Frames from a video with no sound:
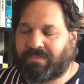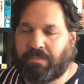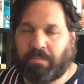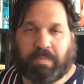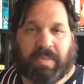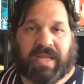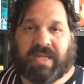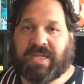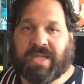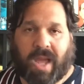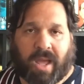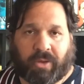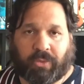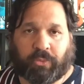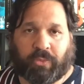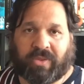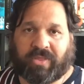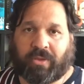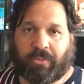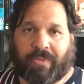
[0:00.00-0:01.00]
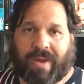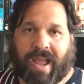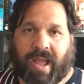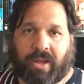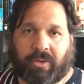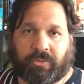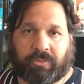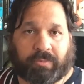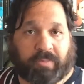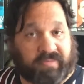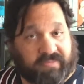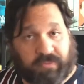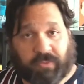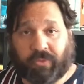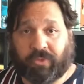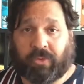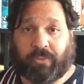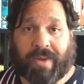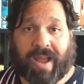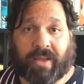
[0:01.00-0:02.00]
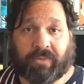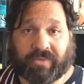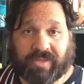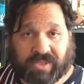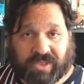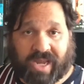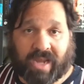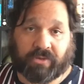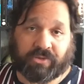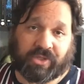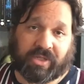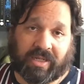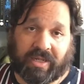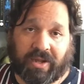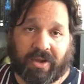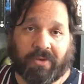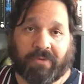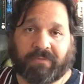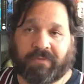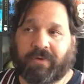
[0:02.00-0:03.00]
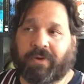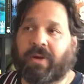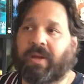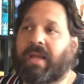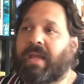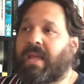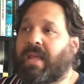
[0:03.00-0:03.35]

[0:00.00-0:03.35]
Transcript: be done with the round before the round is actually over.